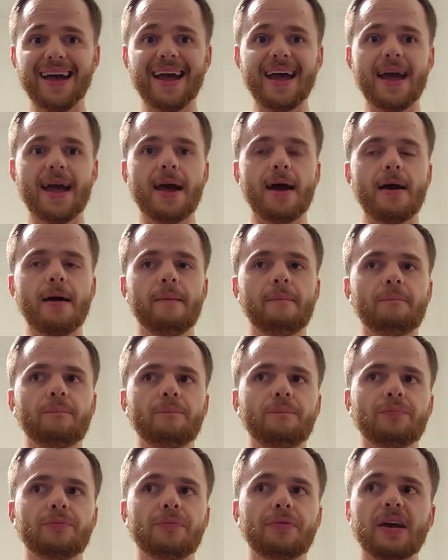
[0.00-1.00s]

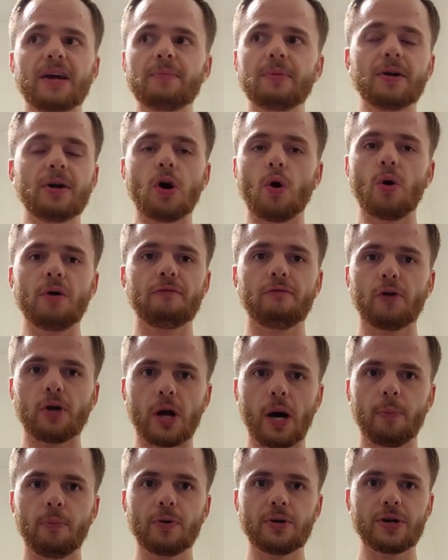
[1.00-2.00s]
and they'd been going for
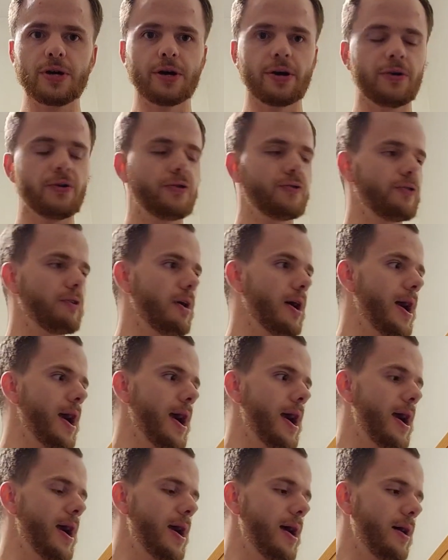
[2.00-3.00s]
a couple years,
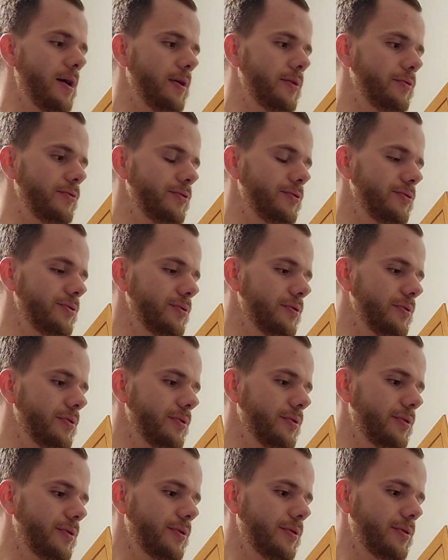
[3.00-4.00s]
and
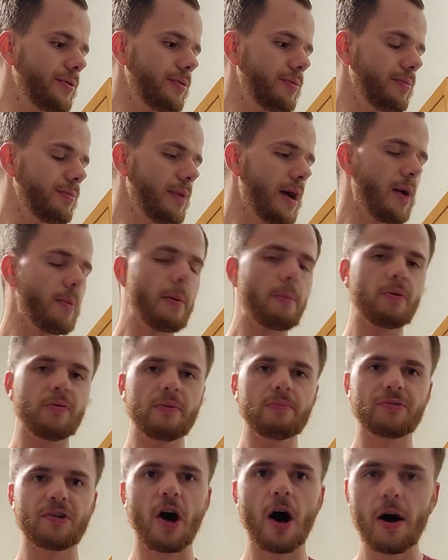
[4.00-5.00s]
I remember
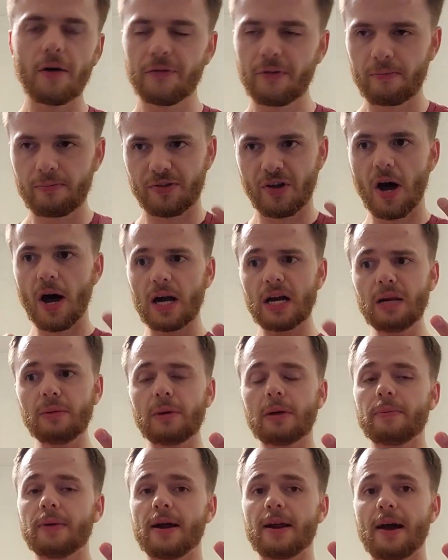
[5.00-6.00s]
them talking
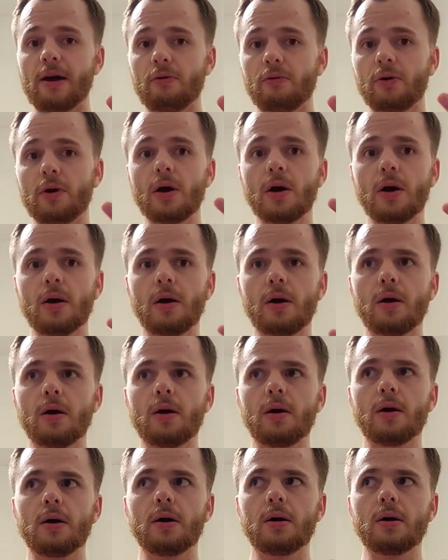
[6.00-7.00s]
to me about how
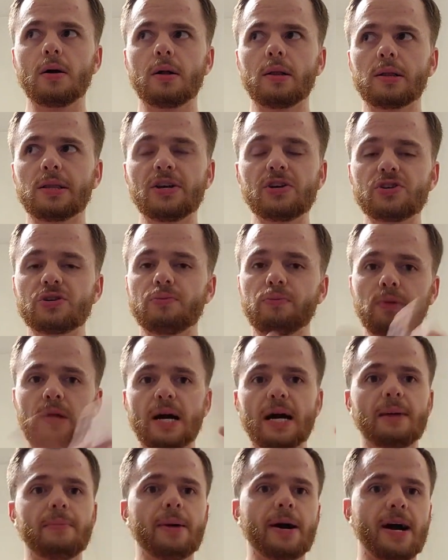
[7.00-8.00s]
Leadership
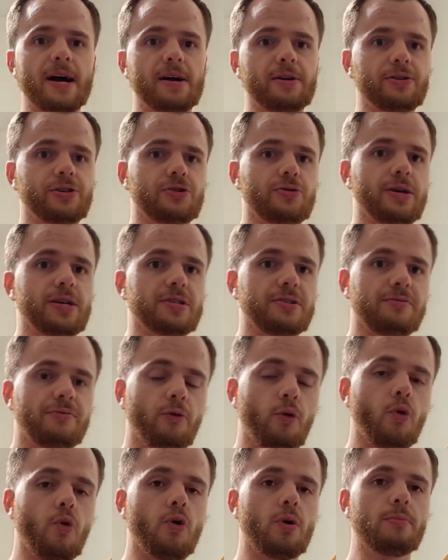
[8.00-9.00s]
Lab had
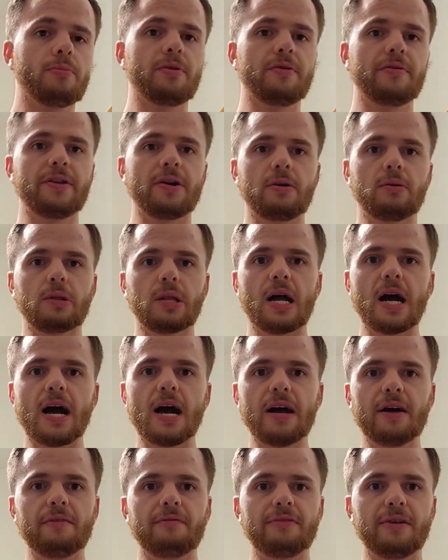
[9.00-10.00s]
transformed their
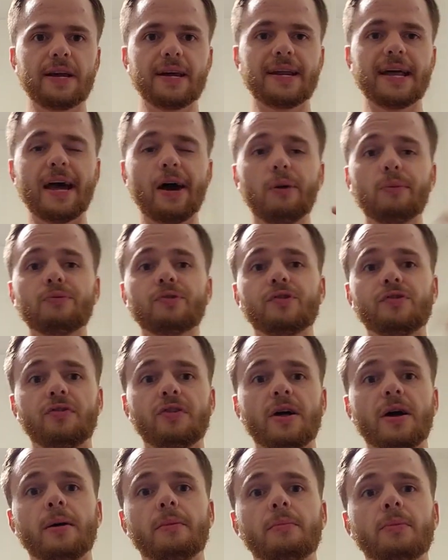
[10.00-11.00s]
life and had helped
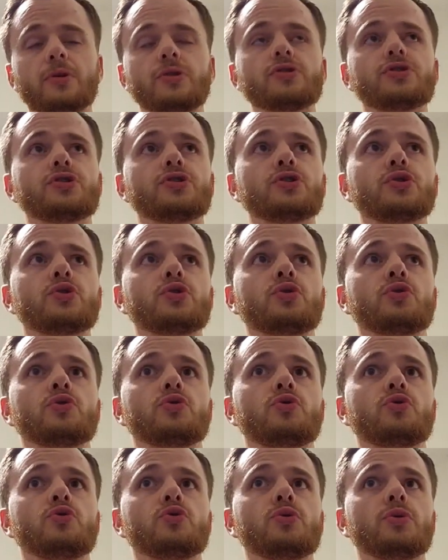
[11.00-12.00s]
them
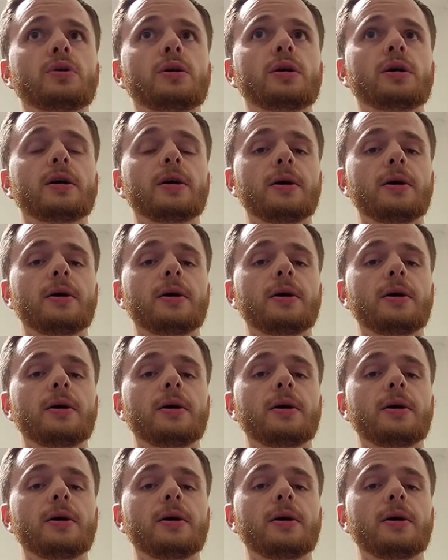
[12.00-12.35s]
to